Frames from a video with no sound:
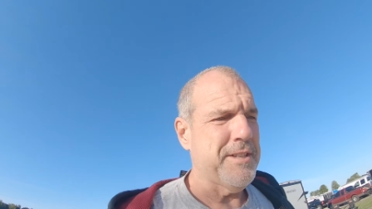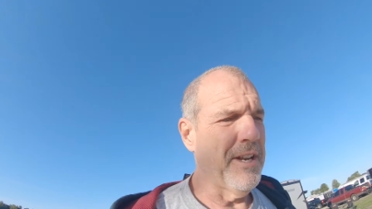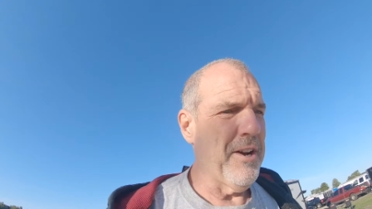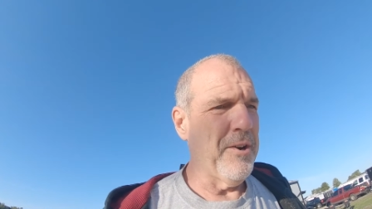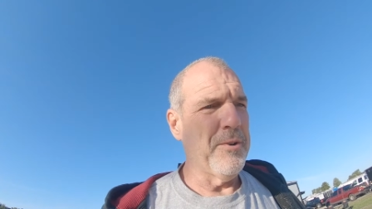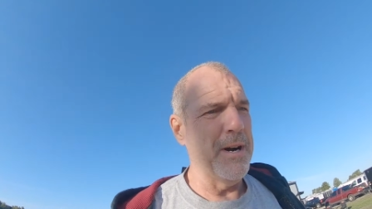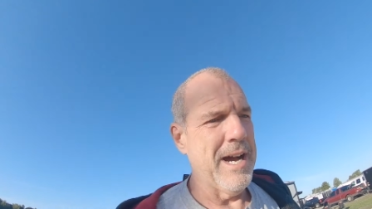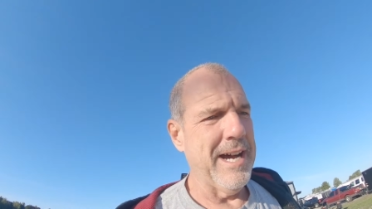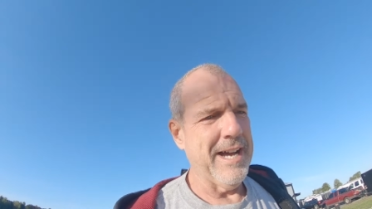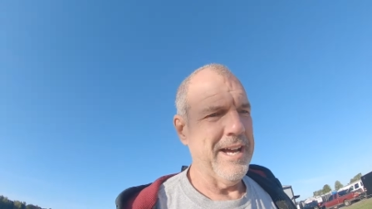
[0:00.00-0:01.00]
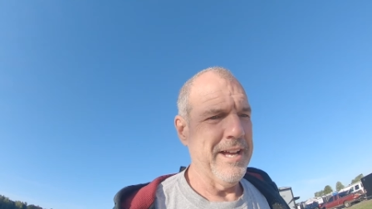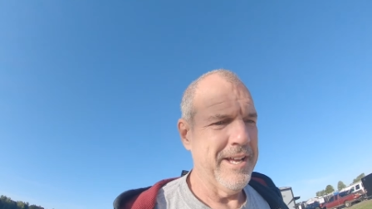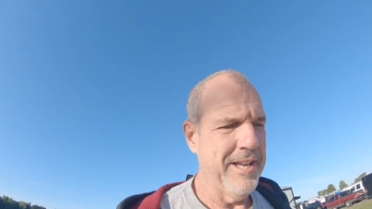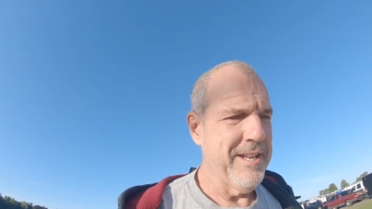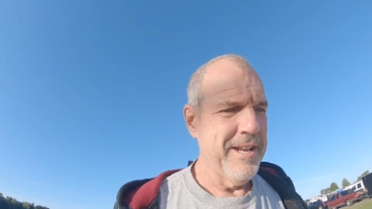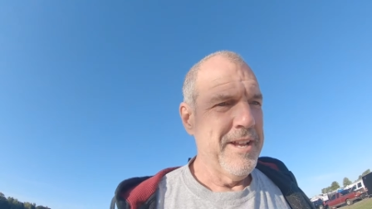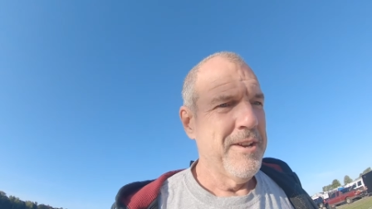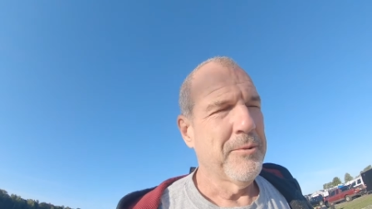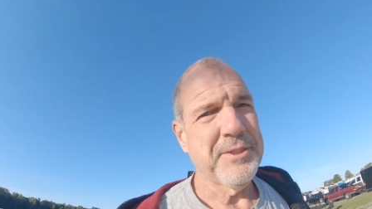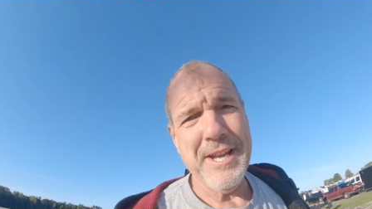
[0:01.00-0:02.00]
So
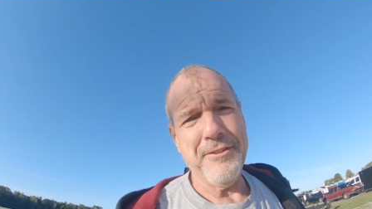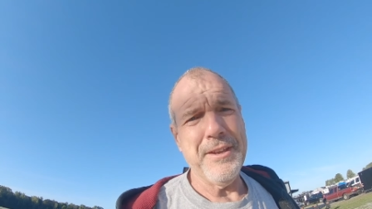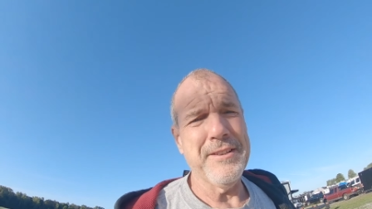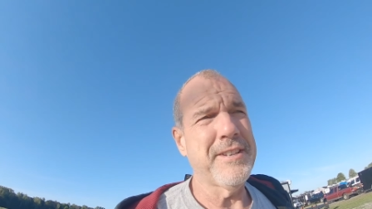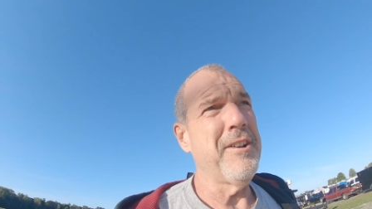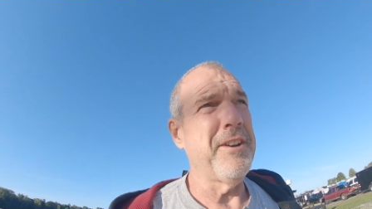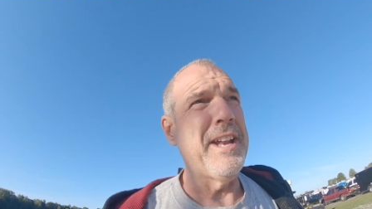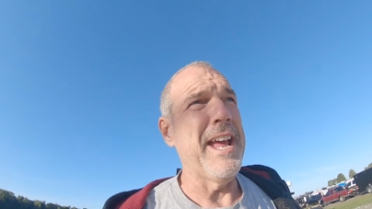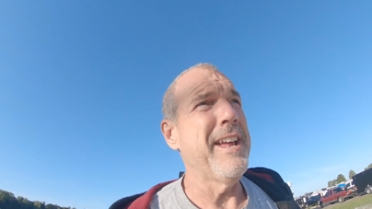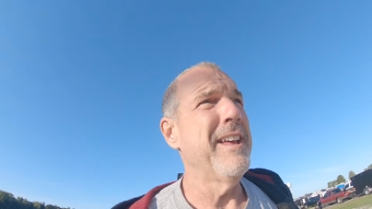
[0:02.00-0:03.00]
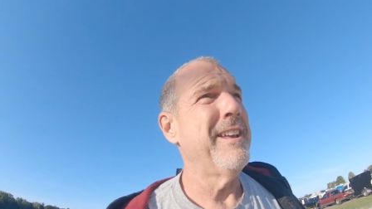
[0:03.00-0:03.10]
uh, we'll see how things go today.